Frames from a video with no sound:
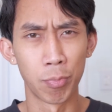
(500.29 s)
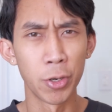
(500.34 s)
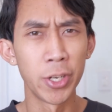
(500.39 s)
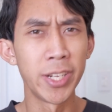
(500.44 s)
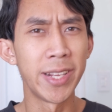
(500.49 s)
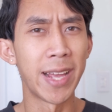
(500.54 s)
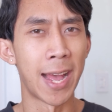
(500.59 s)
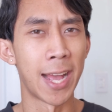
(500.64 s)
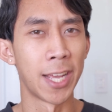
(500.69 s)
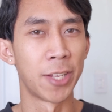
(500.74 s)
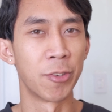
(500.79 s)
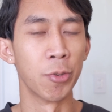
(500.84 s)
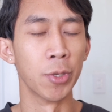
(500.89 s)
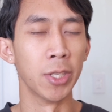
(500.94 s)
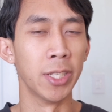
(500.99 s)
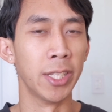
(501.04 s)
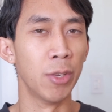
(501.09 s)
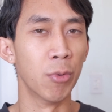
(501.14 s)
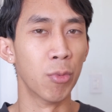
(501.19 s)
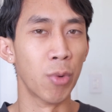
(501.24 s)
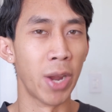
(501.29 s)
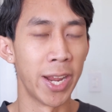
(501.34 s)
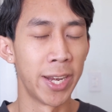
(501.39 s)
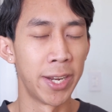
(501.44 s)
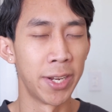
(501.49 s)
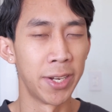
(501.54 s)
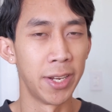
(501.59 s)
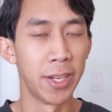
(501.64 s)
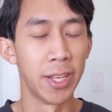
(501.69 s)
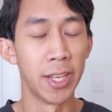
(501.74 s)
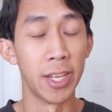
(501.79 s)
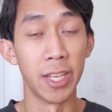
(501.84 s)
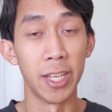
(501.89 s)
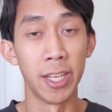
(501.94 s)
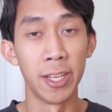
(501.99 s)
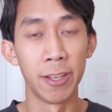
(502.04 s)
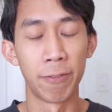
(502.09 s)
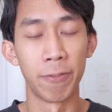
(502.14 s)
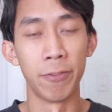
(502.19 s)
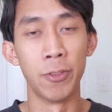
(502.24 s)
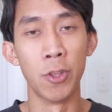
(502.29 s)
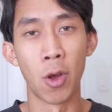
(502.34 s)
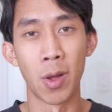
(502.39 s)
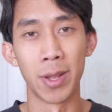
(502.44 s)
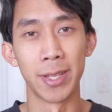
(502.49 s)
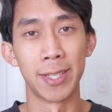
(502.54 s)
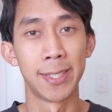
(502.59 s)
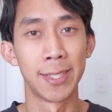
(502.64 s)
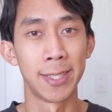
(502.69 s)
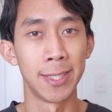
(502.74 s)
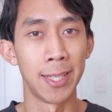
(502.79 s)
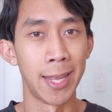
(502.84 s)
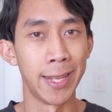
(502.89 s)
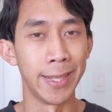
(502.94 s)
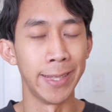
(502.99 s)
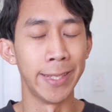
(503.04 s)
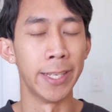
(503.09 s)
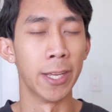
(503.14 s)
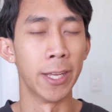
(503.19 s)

pretty accurately rated, if not slightly